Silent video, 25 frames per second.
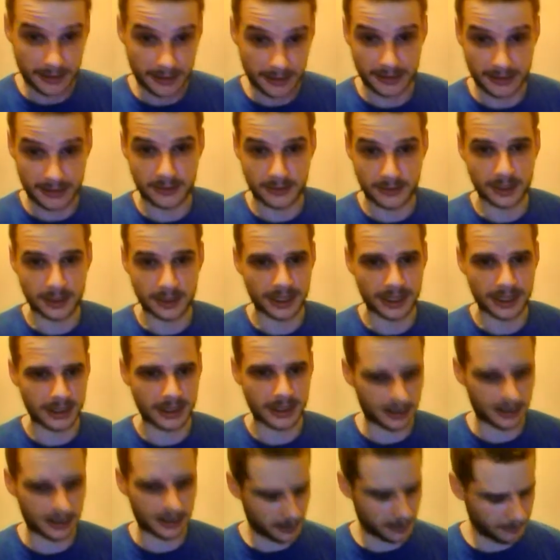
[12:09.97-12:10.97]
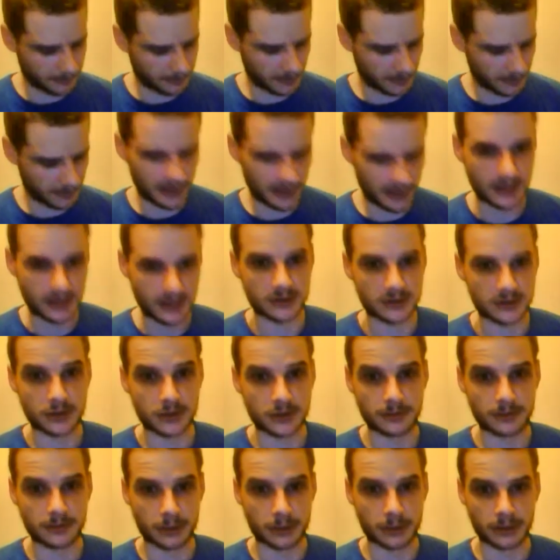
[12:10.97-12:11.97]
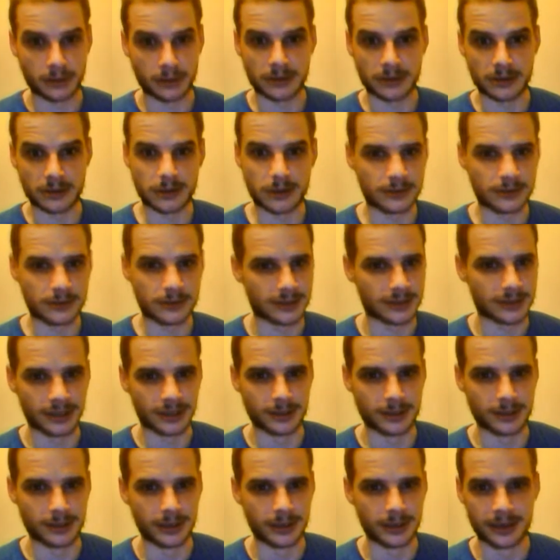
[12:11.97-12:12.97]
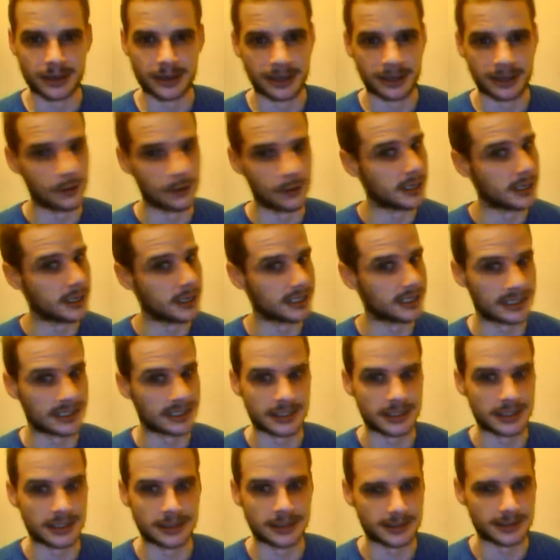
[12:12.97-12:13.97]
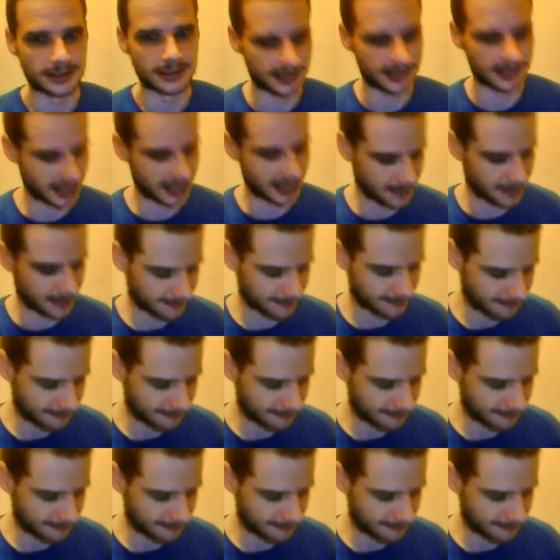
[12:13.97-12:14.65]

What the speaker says: This is what I get like. You think I talk bollocks when I'm sober? You ain't seen nothing yet.